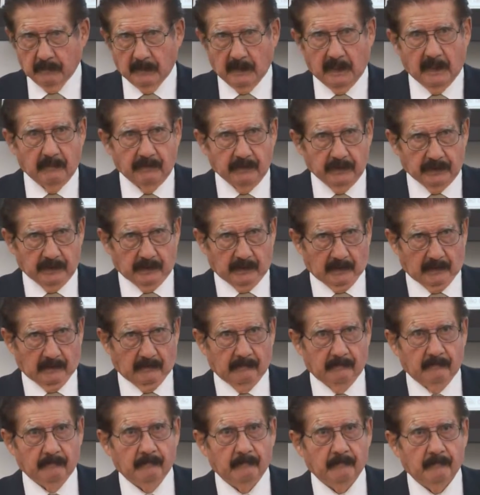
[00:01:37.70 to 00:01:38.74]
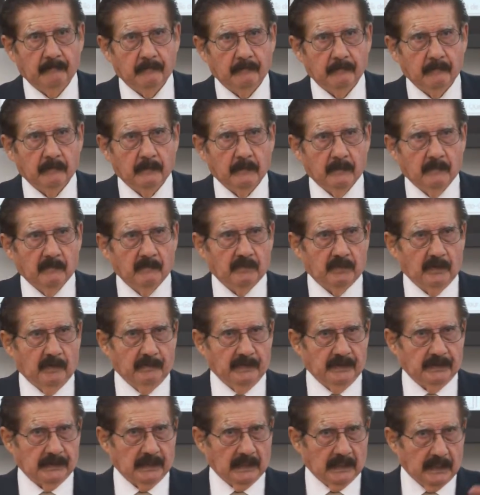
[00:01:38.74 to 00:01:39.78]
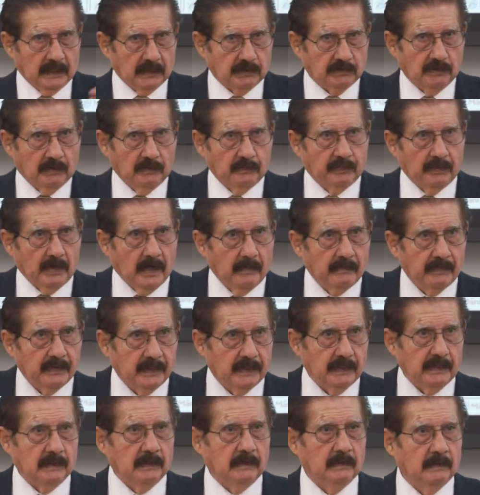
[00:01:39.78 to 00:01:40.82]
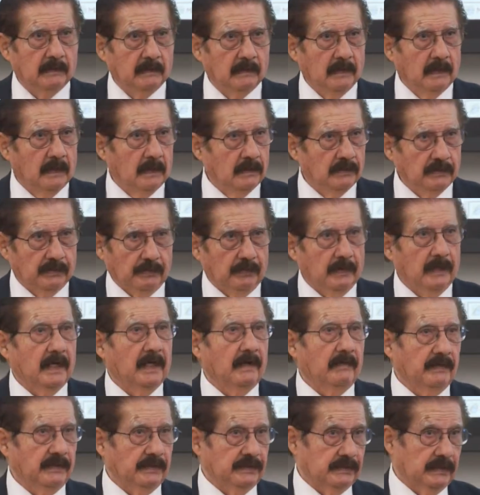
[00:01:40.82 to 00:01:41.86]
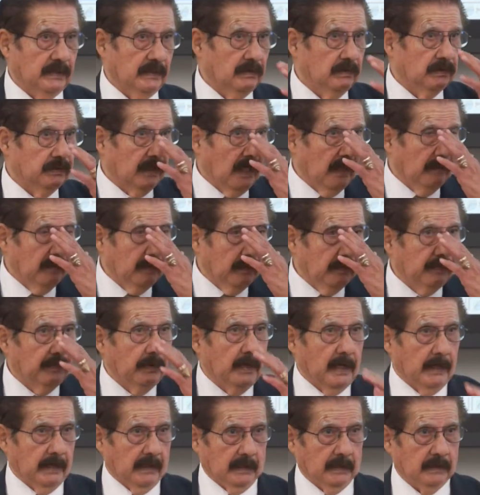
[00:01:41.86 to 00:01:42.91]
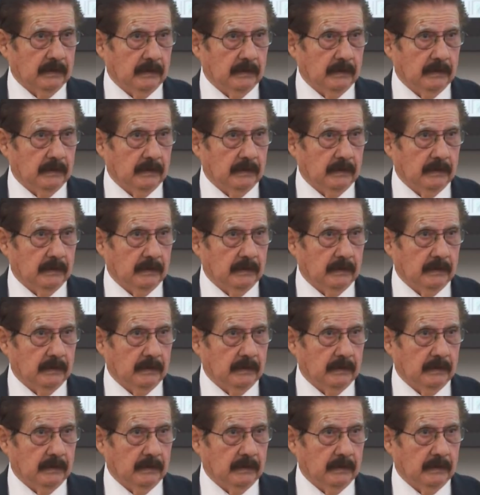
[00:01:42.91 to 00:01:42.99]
Everything. From intellectual property to every single type of product.